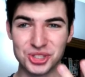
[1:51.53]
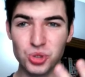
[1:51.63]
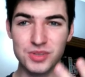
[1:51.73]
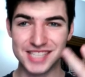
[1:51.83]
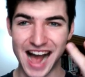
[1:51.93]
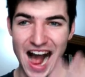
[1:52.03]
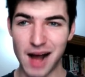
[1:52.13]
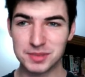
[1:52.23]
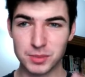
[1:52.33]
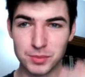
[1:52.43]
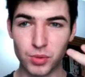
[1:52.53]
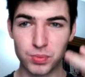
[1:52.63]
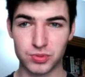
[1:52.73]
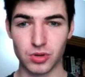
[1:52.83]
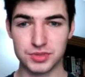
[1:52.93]
is optimal
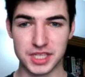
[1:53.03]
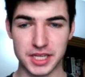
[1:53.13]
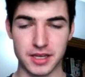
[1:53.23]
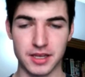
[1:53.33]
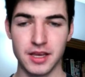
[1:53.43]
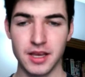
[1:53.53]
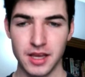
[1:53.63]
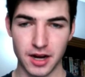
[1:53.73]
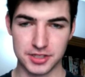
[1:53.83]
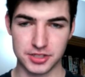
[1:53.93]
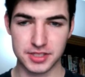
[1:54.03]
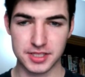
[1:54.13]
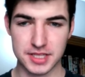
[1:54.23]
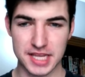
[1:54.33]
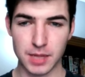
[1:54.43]
protein. All right, so this is
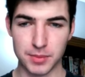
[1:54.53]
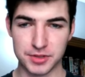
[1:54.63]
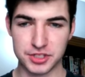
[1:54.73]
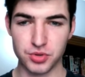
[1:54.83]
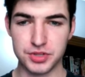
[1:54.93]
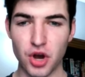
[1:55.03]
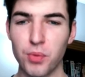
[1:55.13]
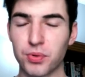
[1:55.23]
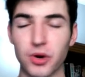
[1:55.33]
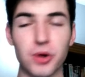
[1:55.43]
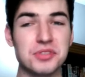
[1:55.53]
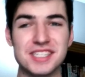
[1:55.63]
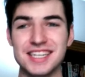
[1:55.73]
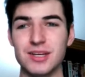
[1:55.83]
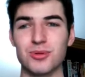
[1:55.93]
key number 2. No protein
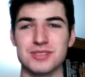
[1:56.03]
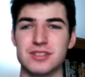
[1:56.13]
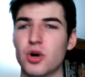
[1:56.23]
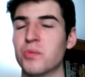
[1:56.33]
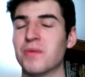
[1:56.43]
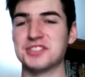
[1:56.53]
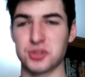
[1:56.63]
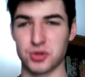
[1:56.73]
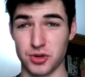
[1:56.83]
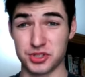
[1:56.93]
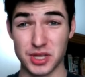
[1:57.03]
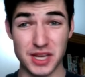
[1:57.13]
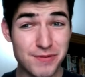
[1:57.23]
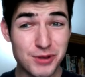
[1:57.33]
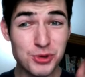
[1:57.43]
equals no muscle growth. So
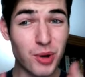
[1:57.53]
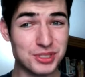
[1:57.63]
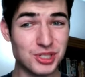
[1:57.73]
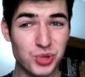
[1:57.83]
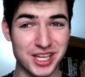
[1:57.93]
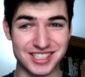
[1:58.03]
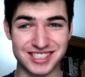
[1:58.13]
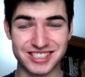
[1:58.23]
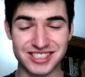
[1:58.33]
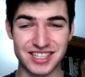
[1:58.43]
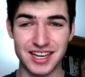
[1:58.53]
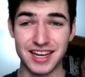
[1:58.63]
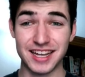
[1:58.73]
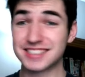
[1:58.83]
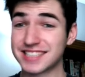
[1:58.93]
if you don't do this,
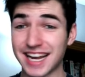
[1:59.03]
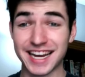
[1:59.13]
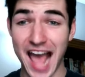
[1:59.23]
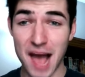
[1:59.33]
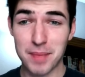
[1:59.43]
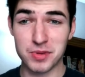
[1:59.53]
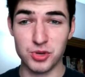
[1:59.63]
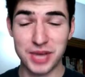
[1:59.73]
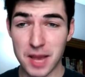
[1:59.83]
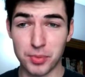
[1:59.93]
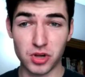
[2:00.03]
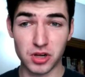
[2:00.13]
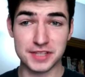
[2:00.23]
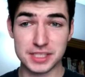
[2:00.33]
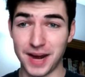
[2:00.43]
it's not going to happen. You can't pull off
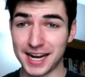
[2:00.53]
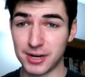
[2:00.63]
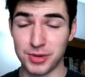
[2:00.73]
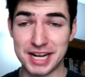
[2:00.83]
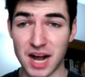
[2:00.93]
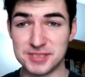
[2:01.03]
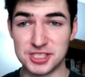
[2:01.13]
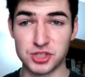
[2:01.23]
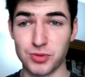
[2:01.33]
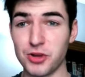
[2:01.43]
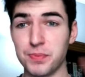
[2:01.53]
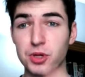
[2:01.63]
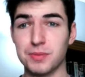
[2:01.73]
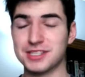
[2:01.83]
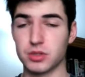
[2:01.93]
this body recomposition where you build
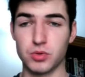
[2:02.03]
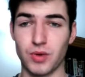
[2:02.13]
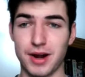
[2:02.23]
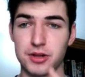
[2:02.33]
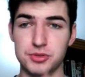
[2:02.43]
muscle while losing